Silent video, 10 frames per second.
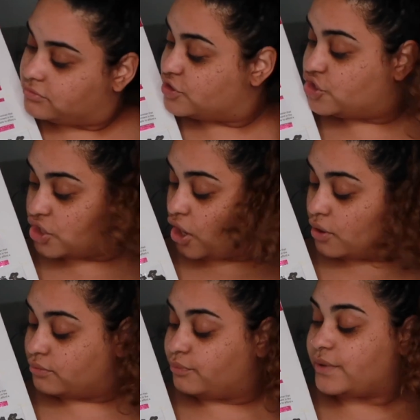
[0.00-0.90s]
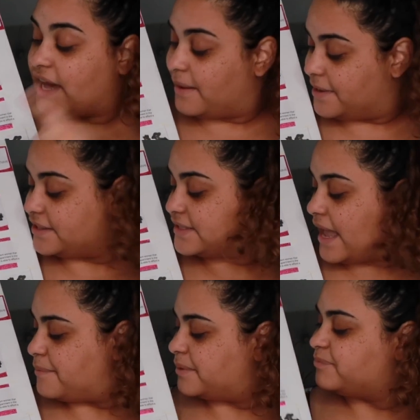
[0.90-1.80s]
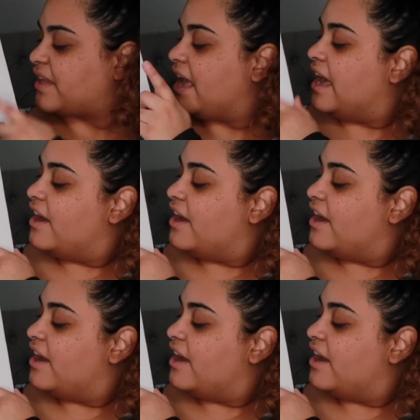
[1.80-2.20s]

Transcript: So we gotta make this happen.